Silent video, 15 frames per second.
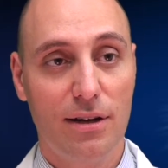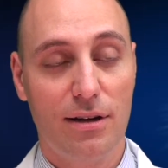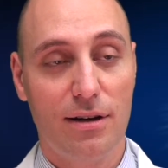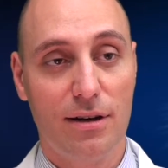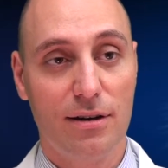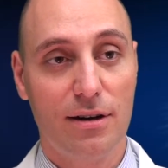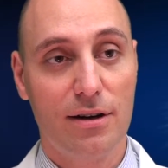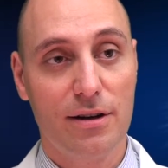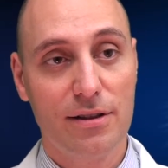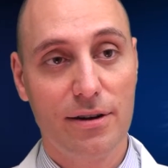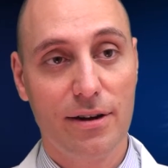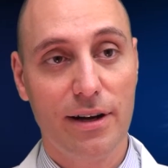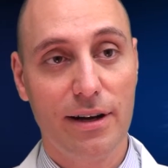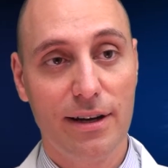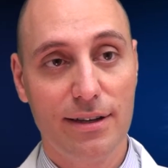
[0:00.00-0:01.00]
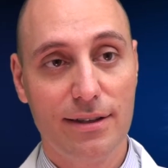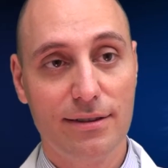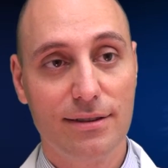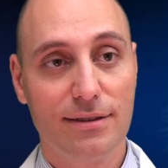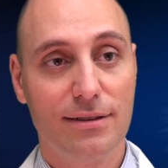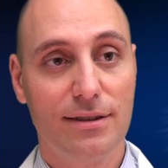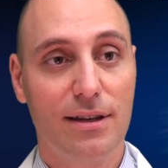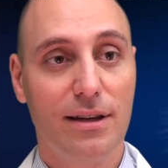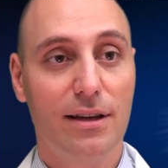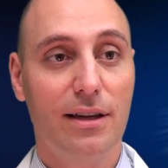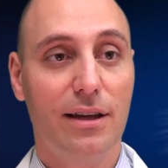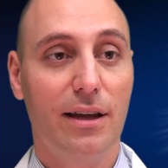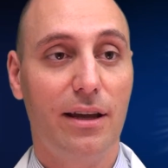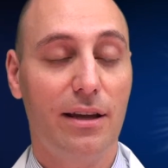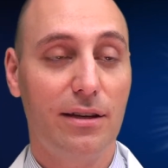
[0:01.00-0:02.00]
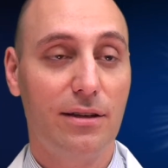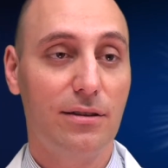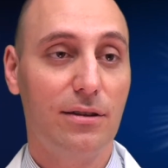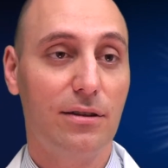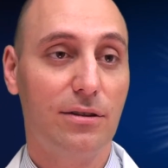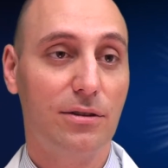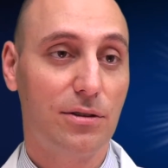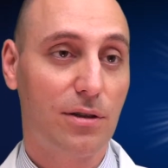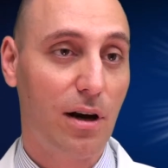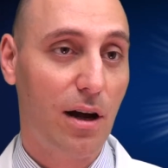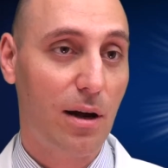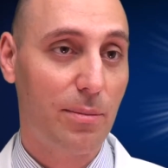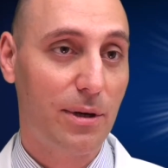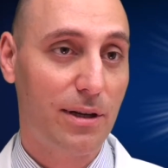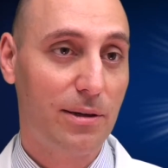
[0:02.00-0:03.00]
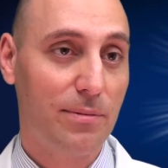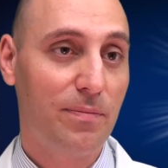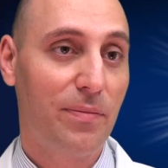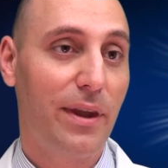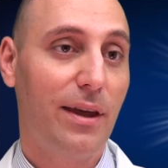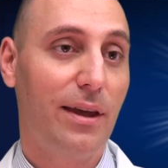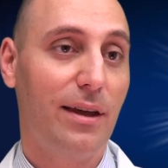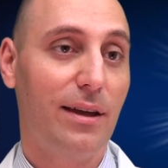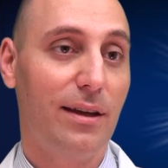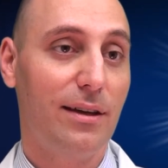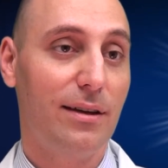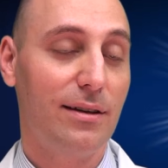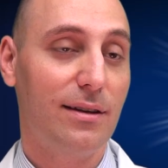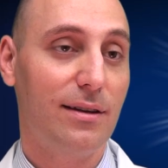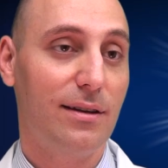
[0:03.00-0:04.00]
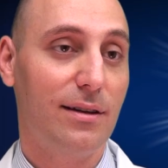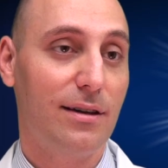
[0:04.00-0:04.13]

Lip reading: are arthritis and trauma and